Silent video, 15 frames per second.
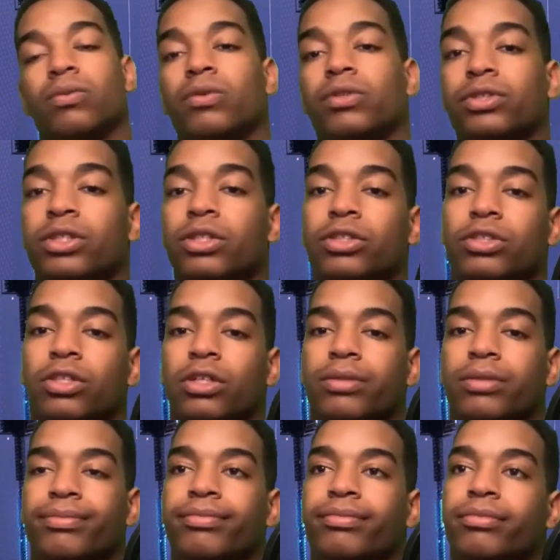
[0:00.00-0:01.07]
what's good,
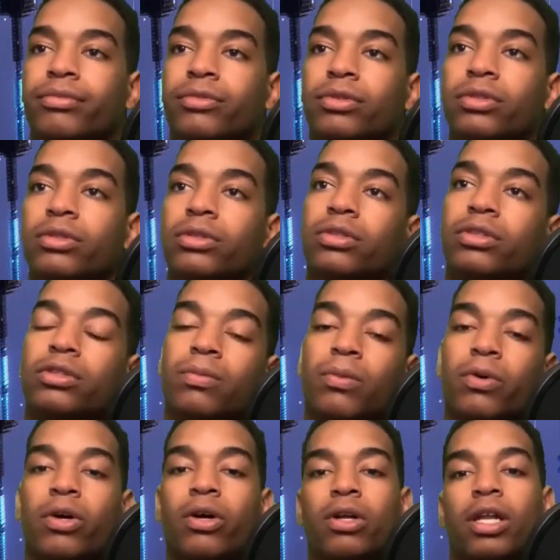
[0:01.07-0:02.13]
y'all? It's your
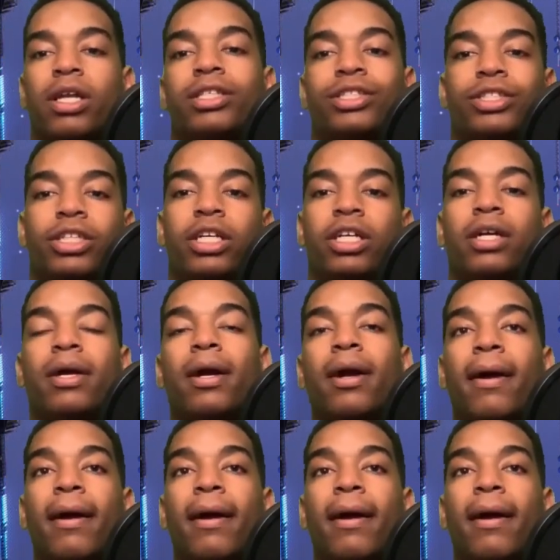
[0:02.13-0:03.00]
boy, Whole Lotta TJ